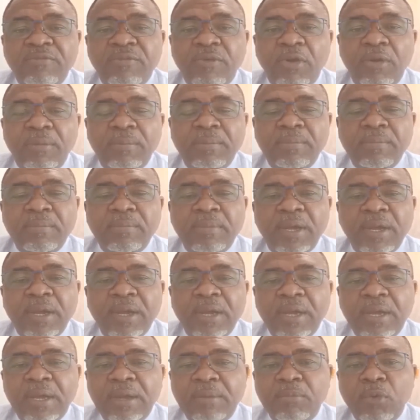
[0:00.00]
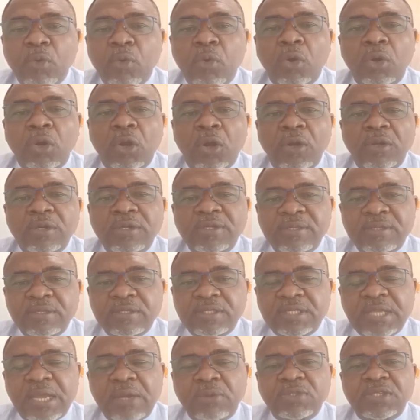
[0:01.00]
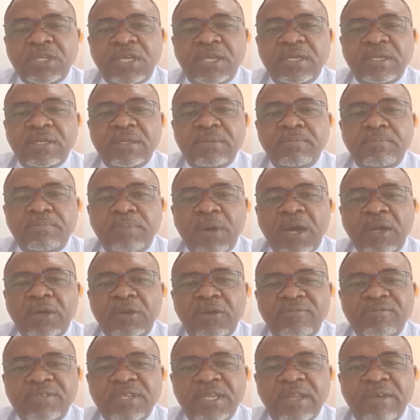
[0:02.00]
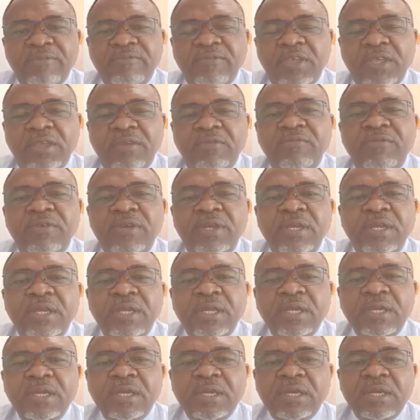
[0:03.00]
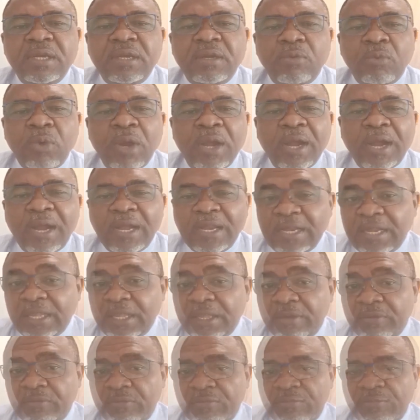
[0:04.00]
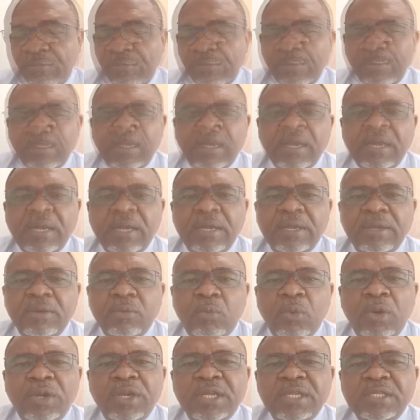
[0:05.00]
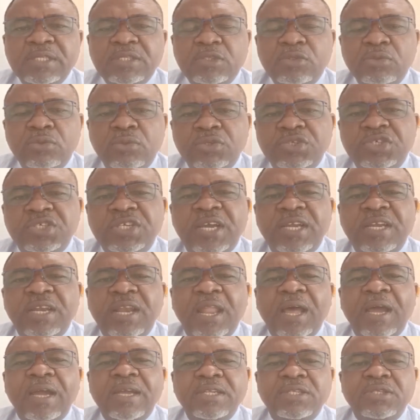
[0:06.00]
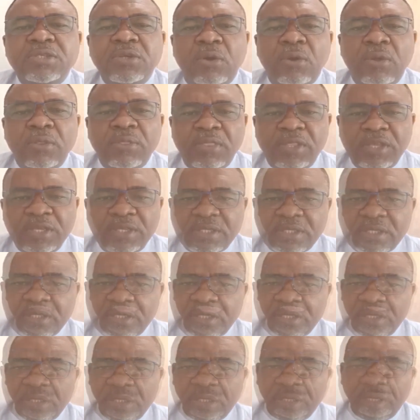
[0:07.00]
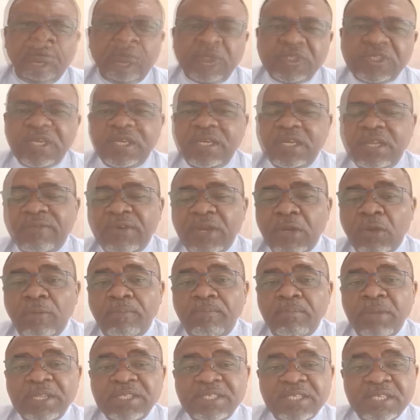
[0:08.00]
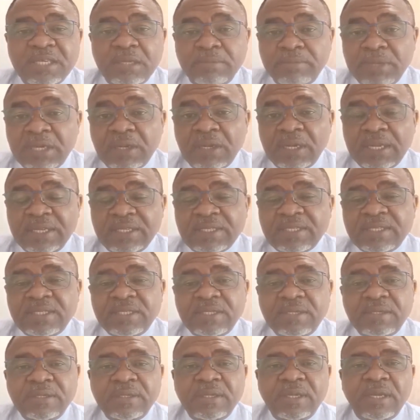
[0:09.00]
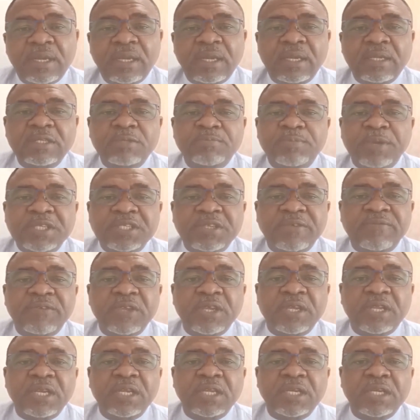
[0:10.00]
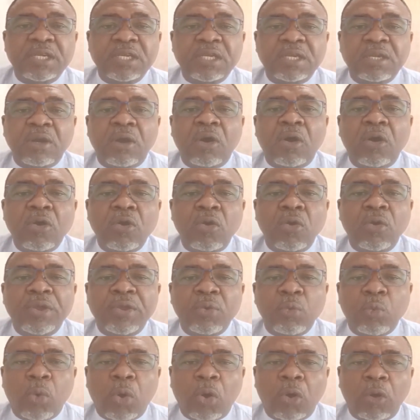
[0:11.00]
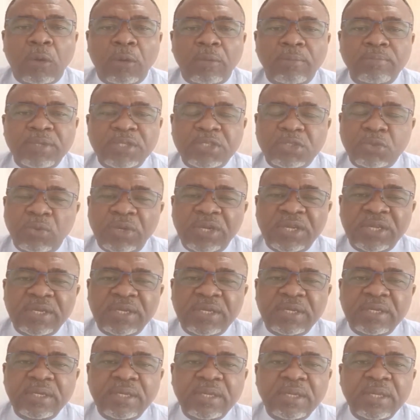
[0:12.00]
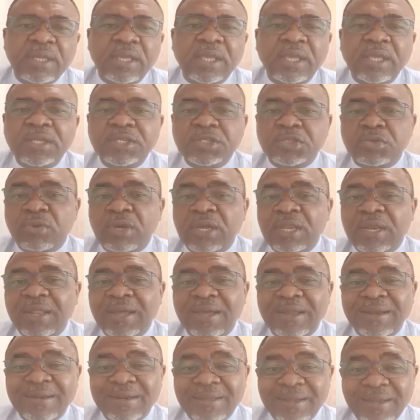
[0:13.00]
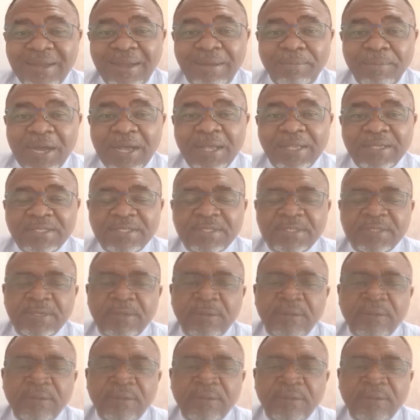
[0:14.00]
from Holon, the southern part of Tel Aviv, where I live. I wanted to shed light on this recent development in the Middle East, specifically the ongoing war between Israel and Hamas.